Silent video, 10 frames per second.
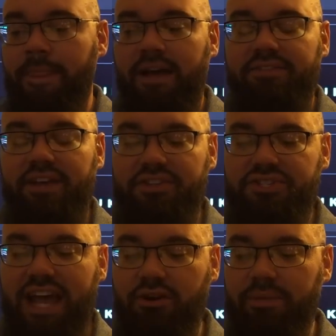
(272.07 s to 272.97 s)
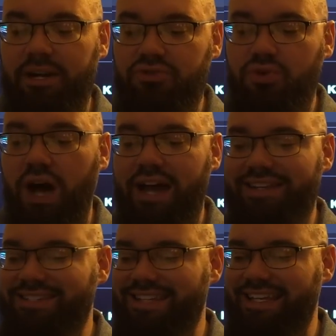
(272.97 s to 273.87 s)
Now, the Sacramento
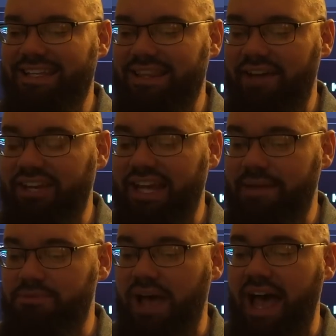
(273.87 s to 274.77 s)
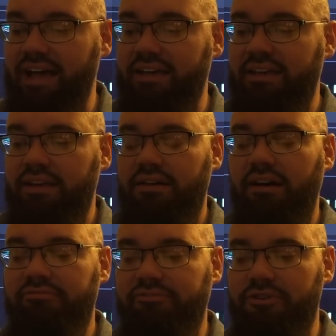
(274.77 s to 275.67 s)
squad is 11 games back
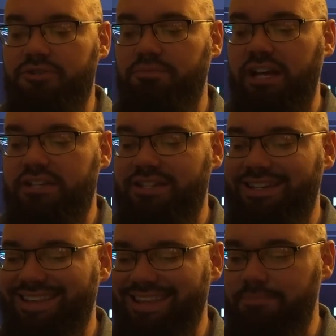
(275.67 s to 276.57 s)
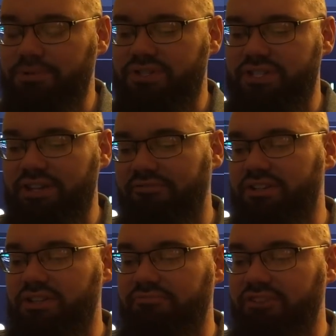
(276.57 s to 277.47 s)
of first place in the
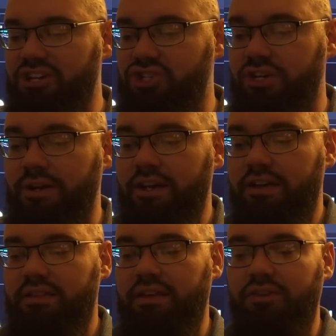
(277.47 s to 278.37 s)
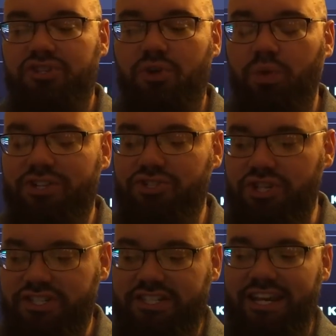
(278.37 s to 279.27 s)
Pacific Division. They've also won
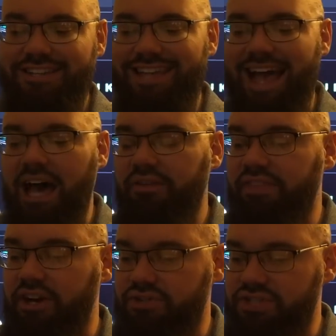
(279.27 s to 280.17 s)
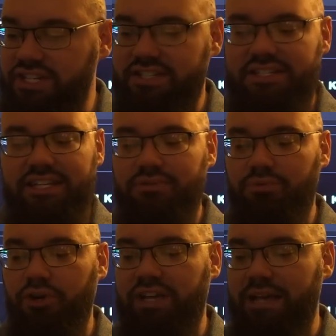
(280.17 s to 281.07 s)
just 6 out of their 16
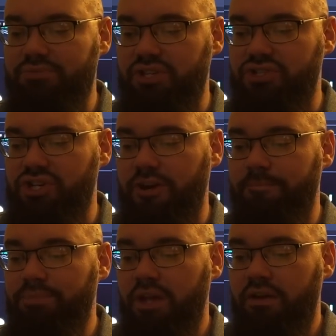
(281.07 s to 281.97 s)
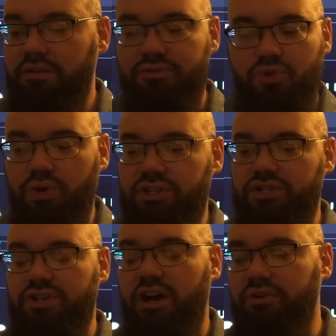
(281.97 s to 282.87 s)
road games this year. They're scoring
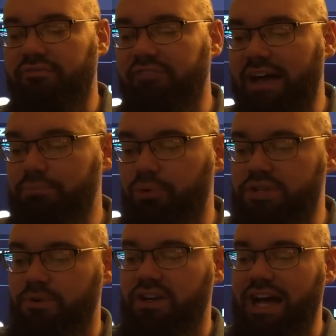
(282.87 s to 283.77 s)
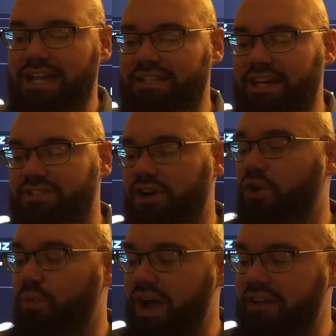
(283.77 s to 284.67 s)
just 105 points per contest
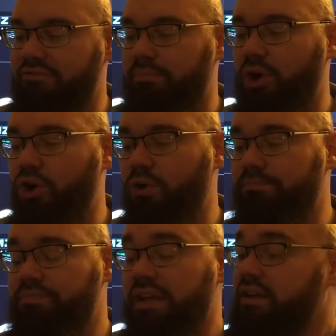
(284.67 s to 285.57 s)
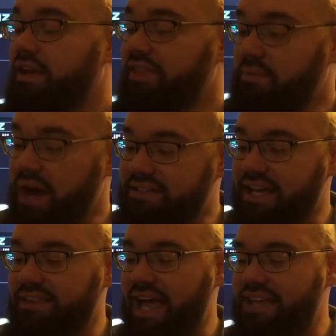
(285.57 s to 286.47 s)
away from home. And they rank
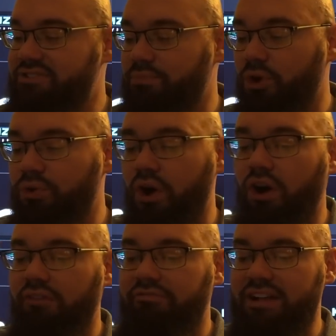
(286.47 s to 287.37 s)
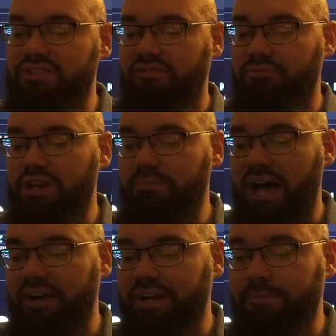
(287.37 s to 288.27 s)
dead last in road offensive
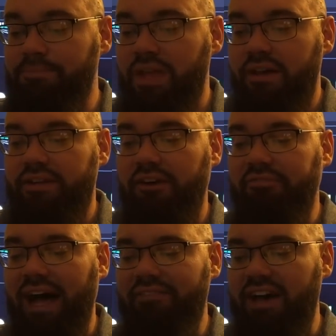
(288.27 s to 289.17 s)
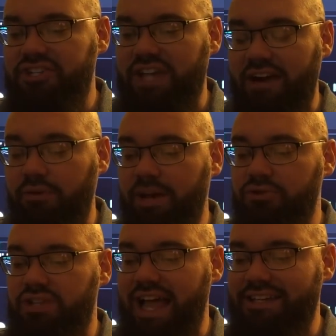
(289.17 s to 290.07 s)
rebounding. Now, 5 out of
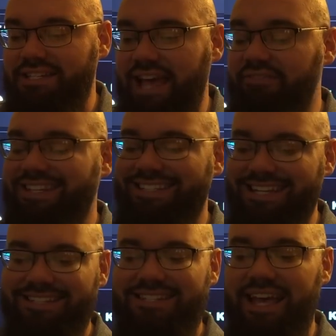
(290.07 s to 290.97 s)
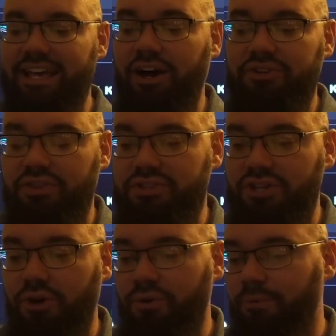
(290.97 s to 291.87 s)
Sacramento's last 7 did stay under the
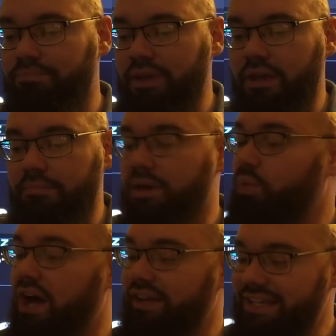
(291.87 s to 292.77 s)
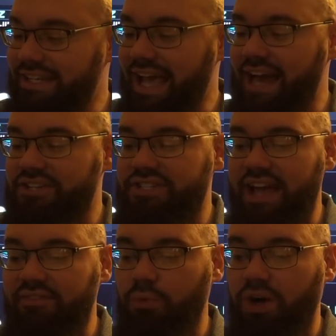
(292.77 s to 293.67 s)
total. Meanwhile, Indiana
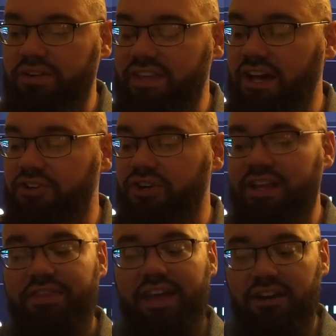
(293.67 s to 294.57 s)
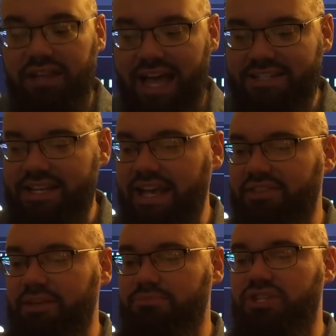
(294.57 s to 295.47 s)
7-1 to the under in their last
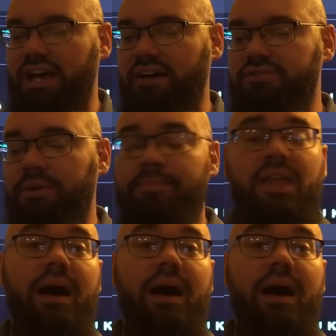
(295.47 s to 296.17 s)
8 themselves.